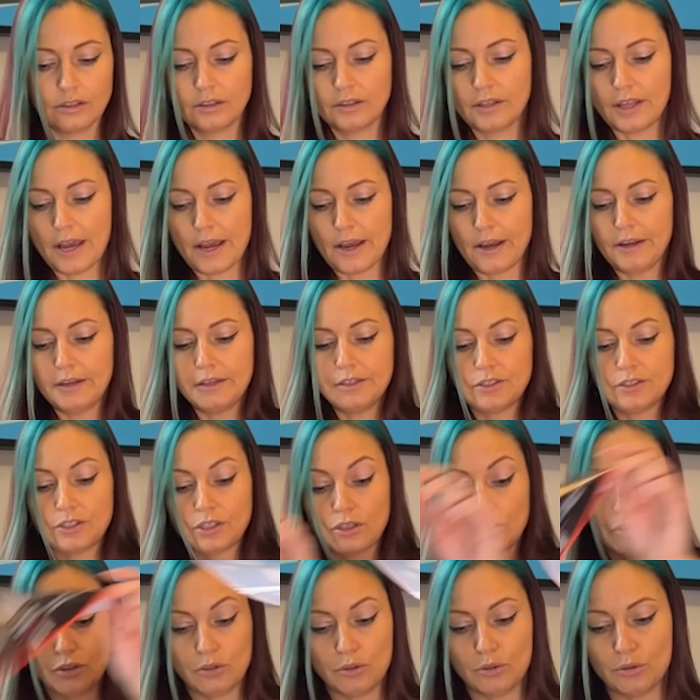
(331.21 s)
that is
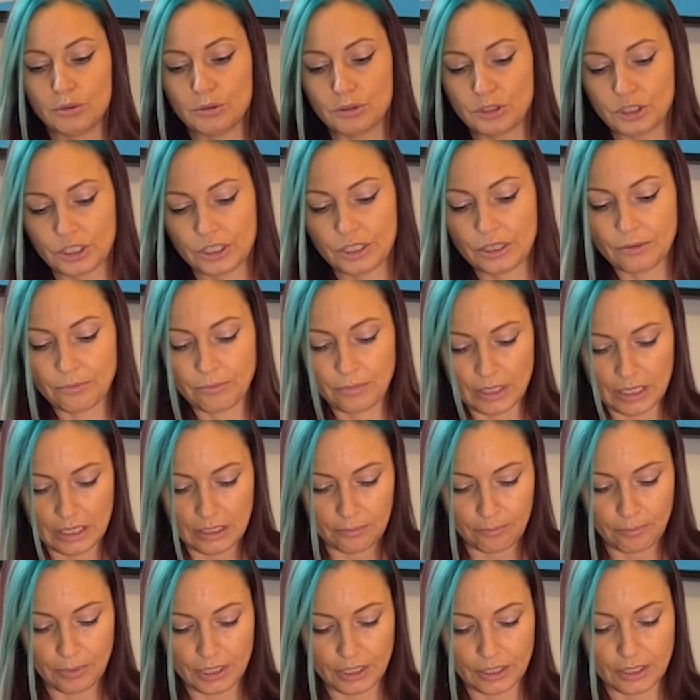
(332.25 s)
huge to me
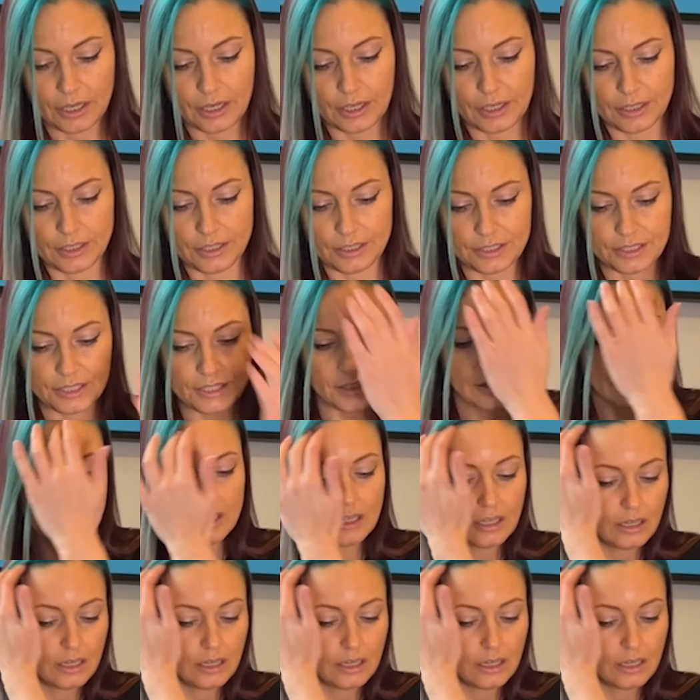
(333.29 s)
because